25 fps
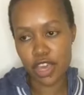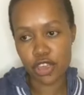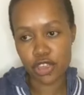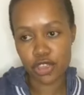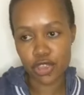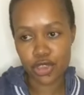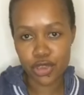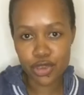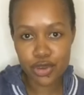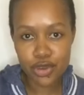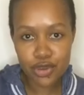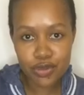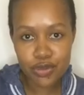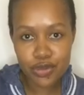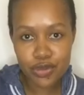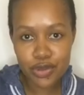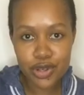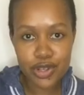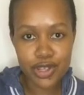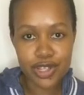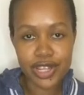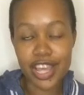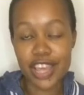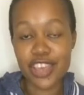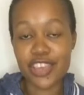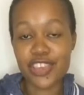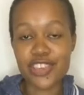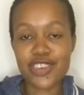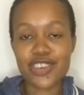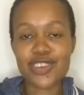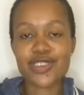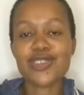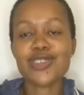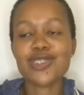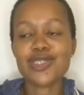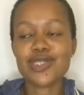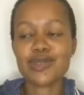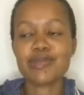a new moon, a
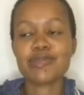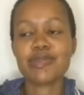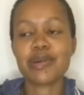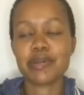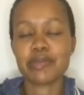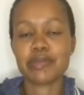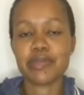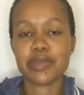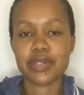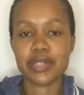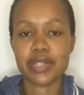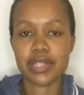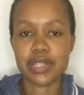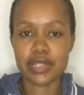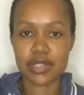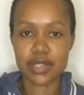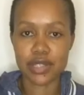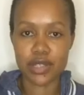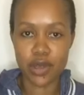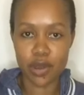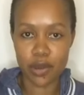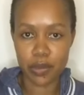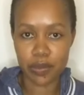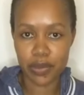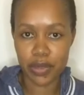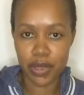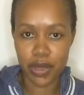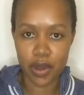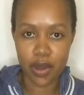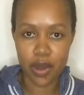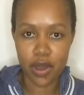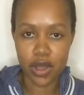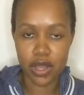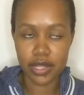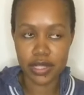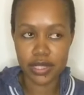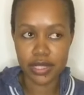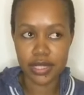new super moon in Scorpio
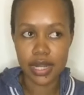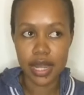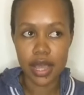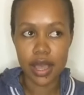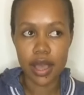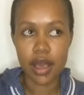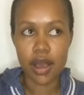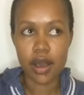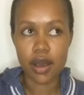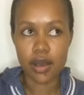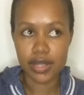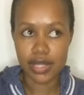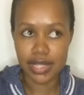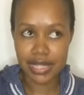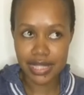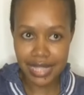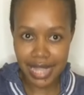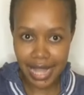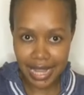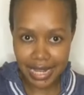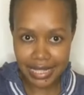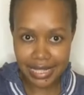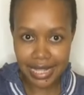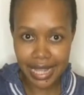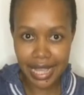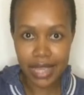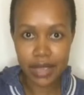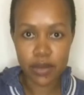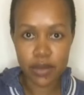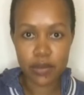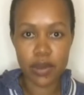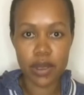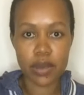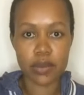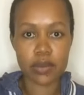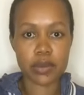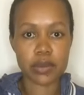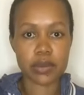on Sunday,
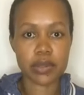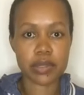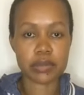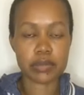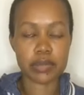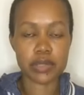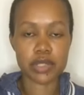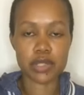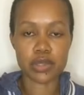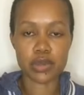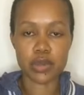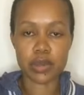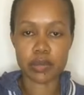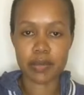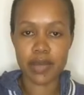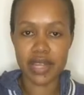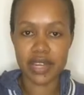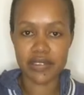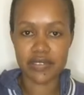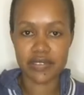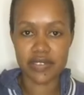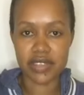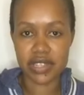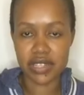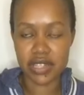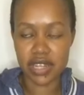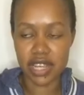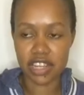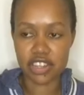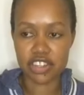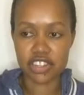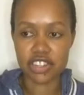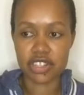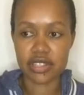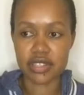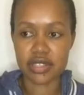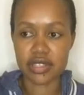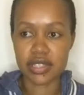where we will be doing
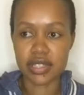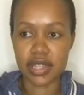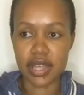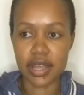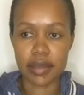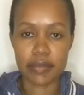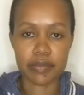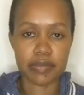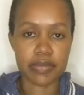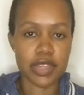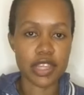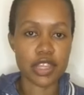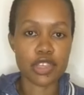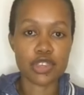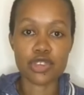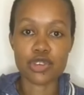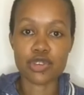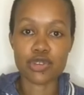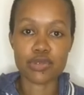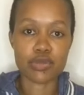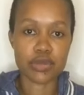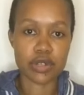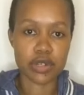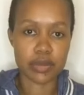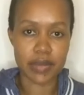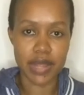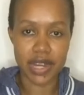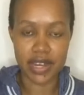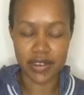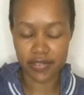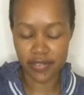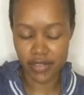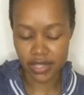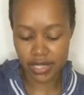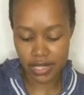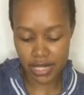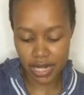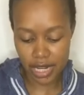manifestations, the new moon
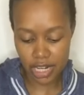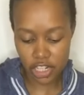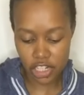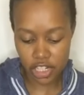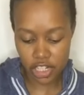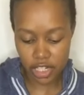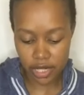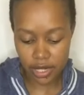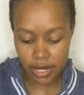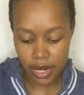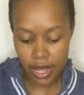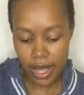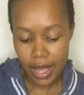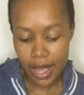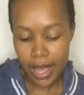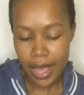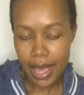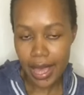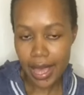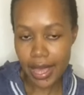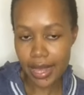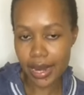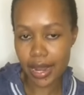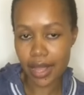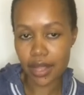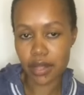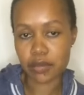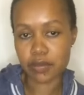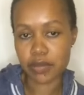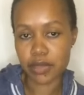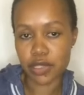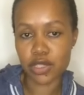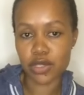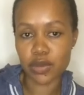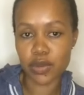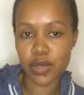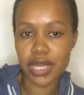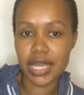manifestation. And I'll be
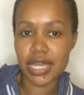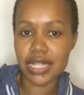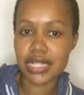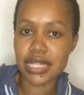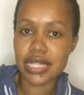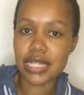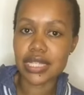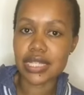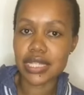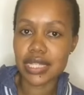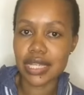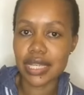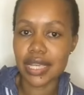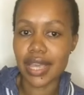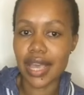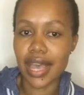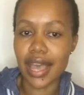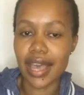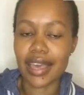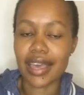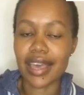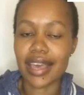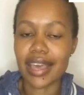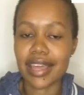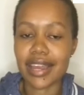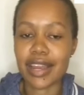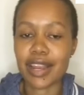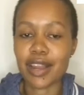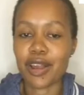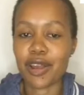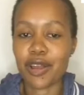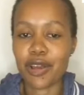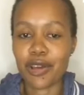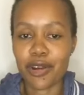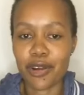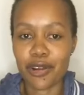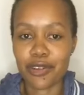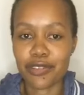doing a teaching. I had a
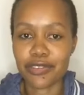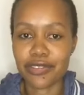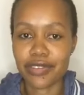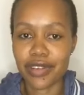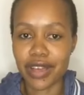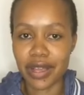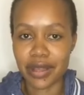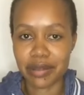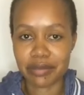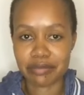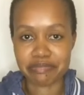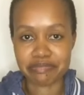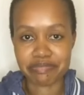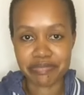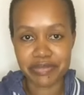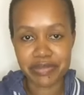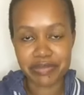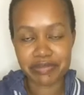lot of